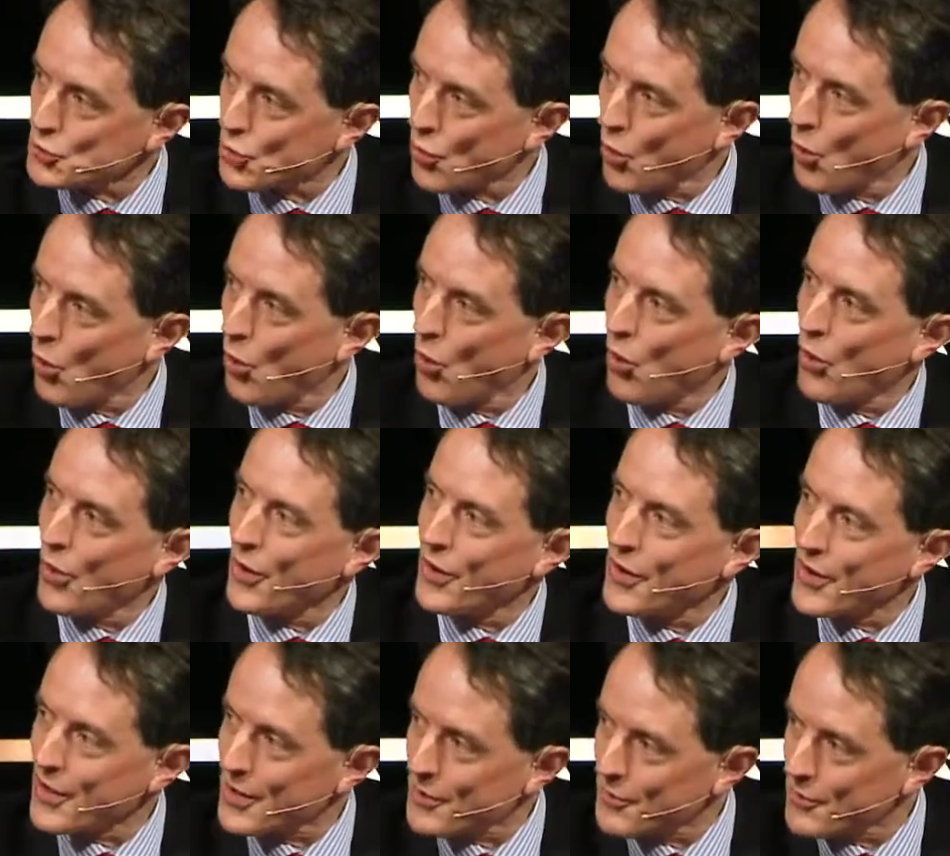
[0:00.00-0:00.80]

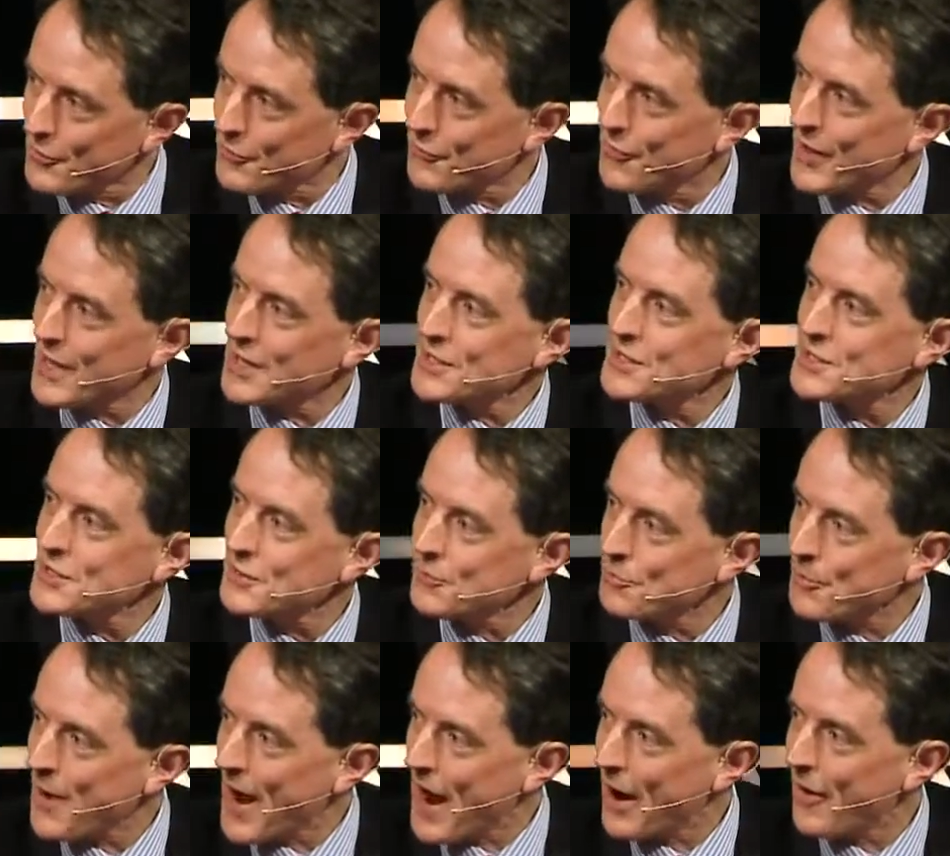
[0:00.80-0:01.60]
drawn, the
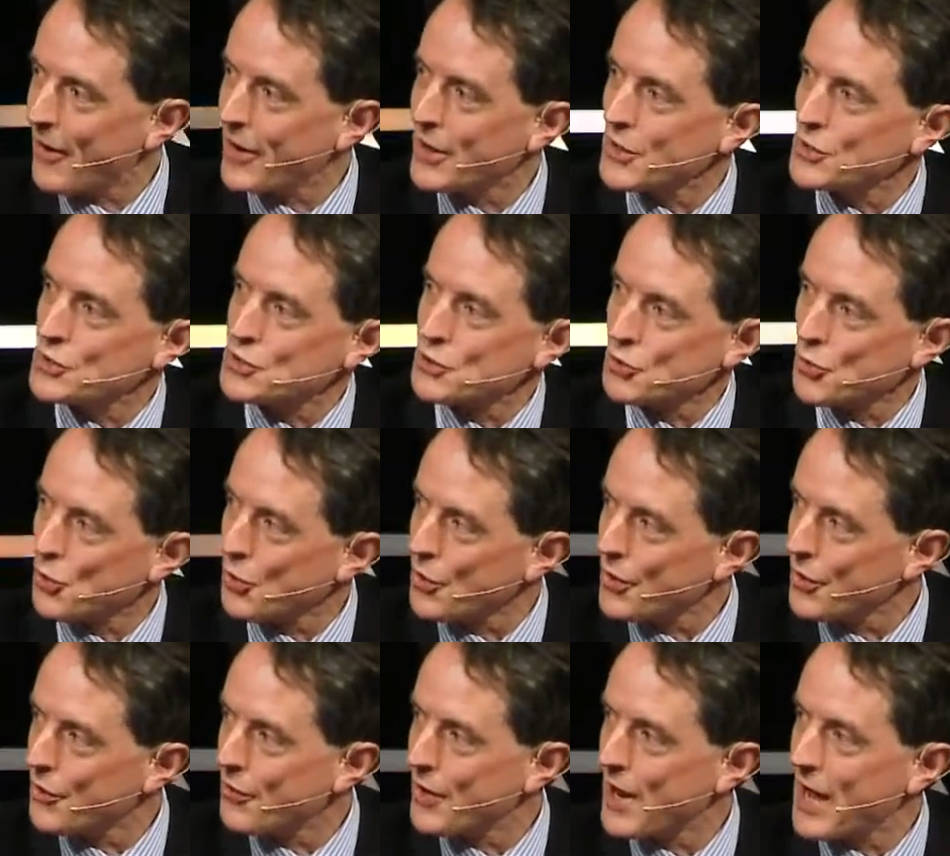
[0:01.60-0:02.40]
defensive barrier
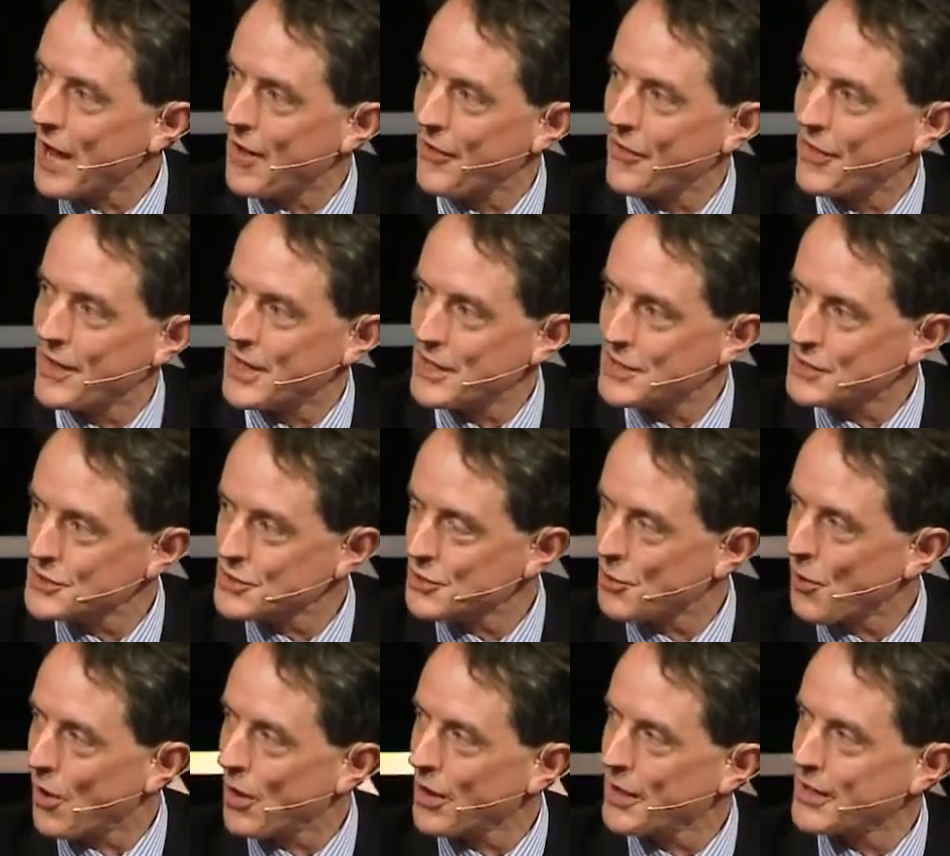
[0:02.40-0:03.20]
drawn around these
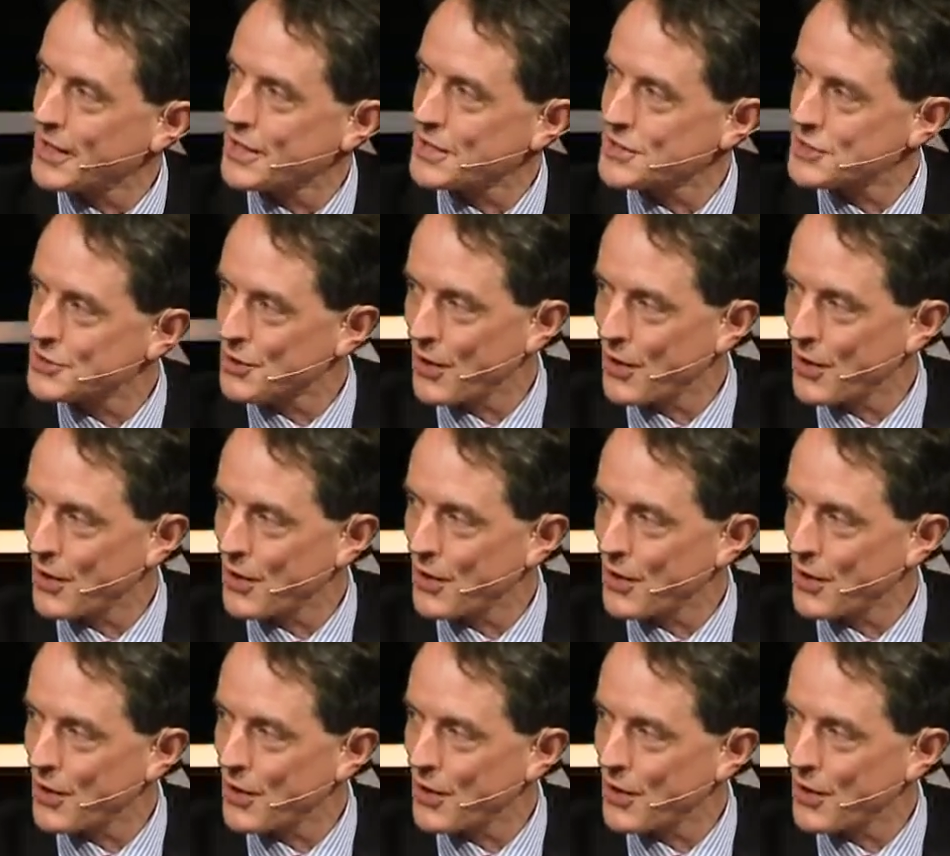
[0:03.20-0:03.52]
qualities.